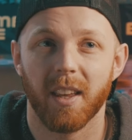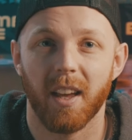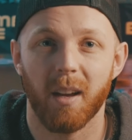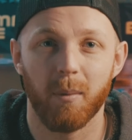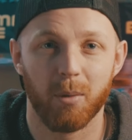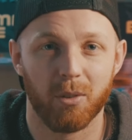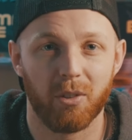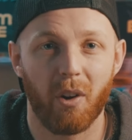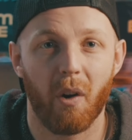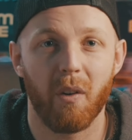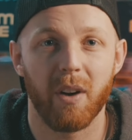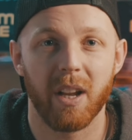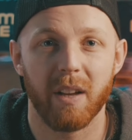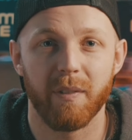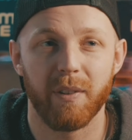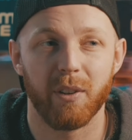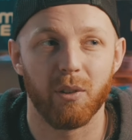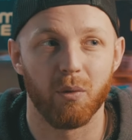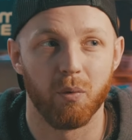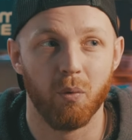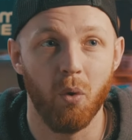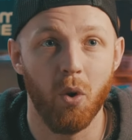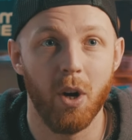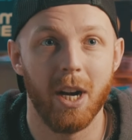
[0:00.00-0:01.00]
I'm sorry if
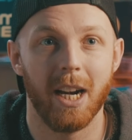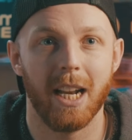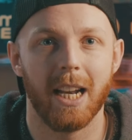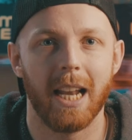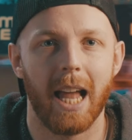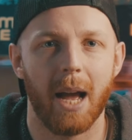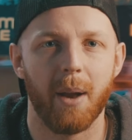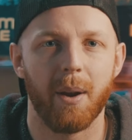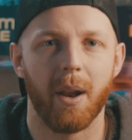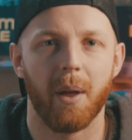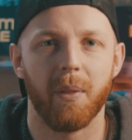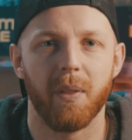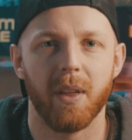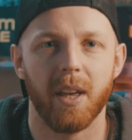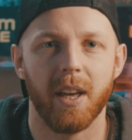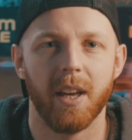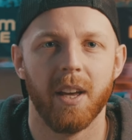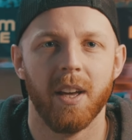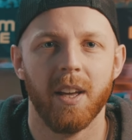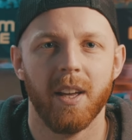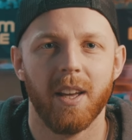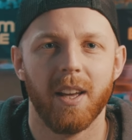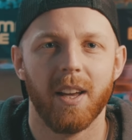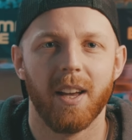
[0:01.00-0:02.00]
it's really loud out there.